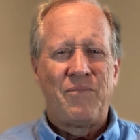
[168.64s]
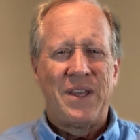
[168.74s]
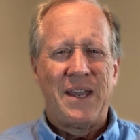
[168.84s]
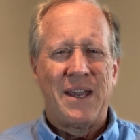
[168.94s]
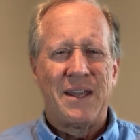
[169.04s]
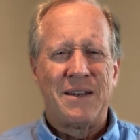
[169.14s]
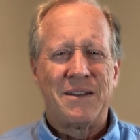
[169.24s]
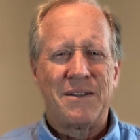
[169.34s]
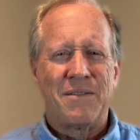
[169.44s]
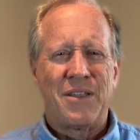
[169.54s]

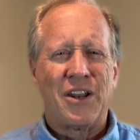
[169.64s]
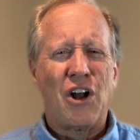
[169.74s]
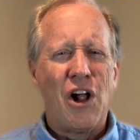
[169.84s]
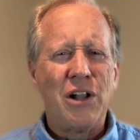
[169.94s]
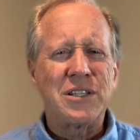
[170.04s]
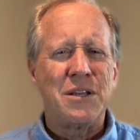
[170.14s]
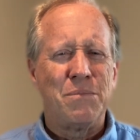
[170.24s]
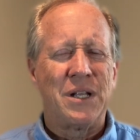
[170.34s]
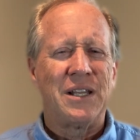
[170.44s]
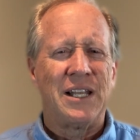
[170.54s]
and that
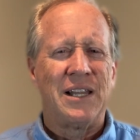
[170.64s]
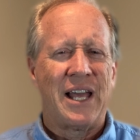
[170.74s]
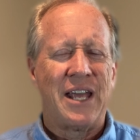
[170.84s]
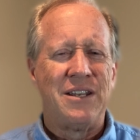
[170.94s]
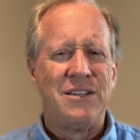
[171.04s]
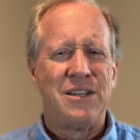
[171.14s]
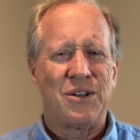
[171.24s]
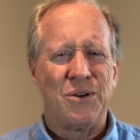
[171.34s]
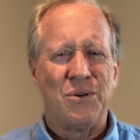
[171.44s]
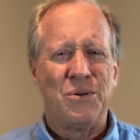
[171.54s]
ultimately led
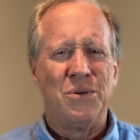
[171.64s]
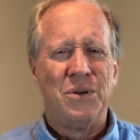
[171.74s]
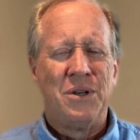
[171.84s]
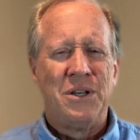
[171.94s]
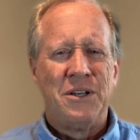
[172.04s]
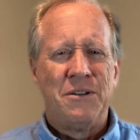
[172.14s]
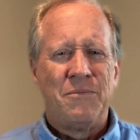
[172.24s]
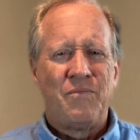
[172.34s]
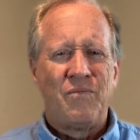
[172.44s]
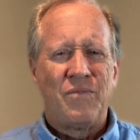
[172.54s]
to
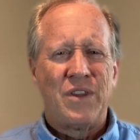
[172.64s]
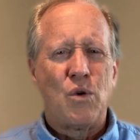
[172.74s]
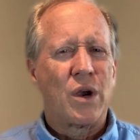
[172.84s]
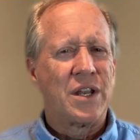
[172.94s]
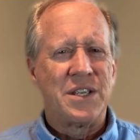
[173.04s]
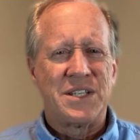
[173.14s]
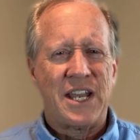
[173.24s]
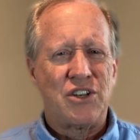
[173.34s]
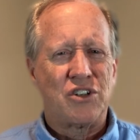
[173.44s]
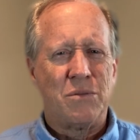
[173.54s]
the
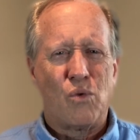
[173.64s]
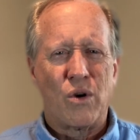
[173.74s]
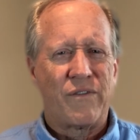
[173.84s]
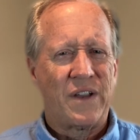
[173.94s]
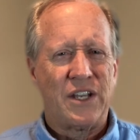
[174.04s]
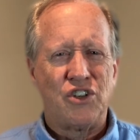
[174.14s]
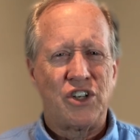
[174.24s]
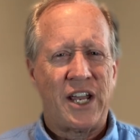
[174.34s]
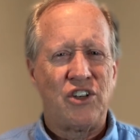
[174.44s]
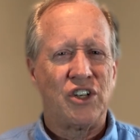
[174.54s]
organization morphing and
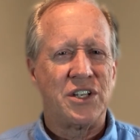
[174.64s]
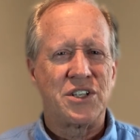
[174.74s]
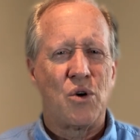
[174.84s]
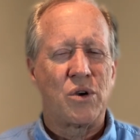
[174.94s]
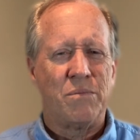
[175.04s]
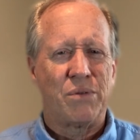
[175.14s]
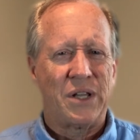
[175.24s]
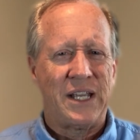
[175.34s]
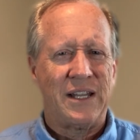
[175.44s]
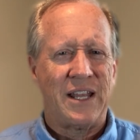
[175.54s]
changing so
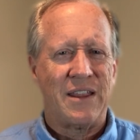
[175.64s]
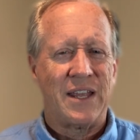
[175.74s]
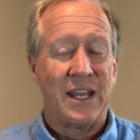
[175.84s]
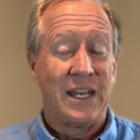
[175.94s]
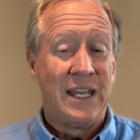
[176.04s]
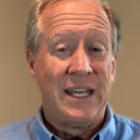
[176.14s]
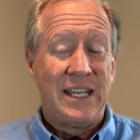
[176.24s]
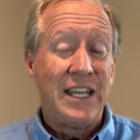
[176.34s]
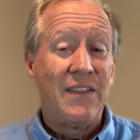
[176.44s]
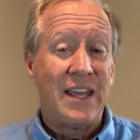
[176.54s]
completely that
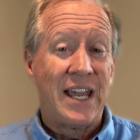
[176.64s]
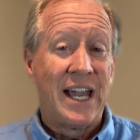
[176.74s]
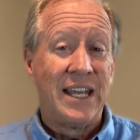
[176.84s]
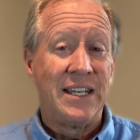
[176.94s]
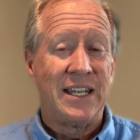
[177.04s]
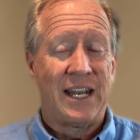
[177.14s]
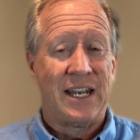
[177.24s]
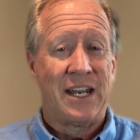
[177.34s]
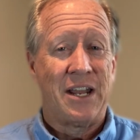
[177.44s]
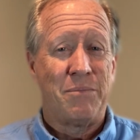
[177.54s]
in the end it
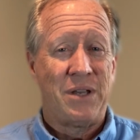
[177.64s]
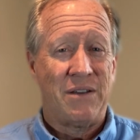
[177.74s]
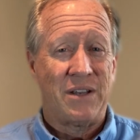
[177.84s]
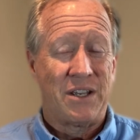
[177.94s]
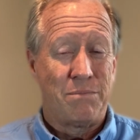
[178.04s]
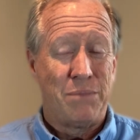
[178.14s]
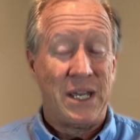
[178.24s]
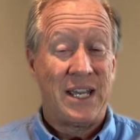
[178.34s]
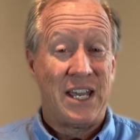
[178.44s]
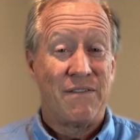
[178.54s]
ended up
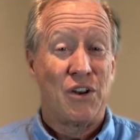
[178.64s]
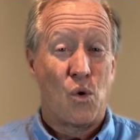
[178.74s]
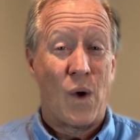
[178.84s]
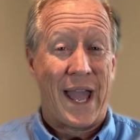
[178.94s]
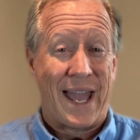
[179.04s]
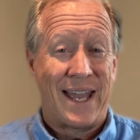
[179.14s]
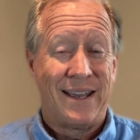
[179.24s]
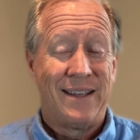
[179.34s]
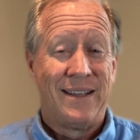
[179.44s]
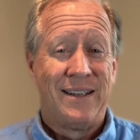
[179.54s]
being given away
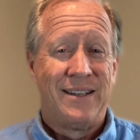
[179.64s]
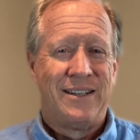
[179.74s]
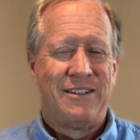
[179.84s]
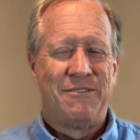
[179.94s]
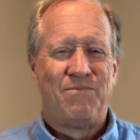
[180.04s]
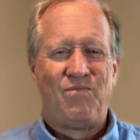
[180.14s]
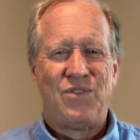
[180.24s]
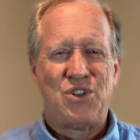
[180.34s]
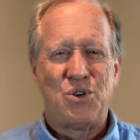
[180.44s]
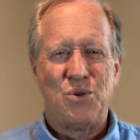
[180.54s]

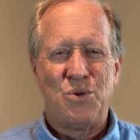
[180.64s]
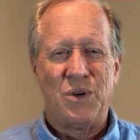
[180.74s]
to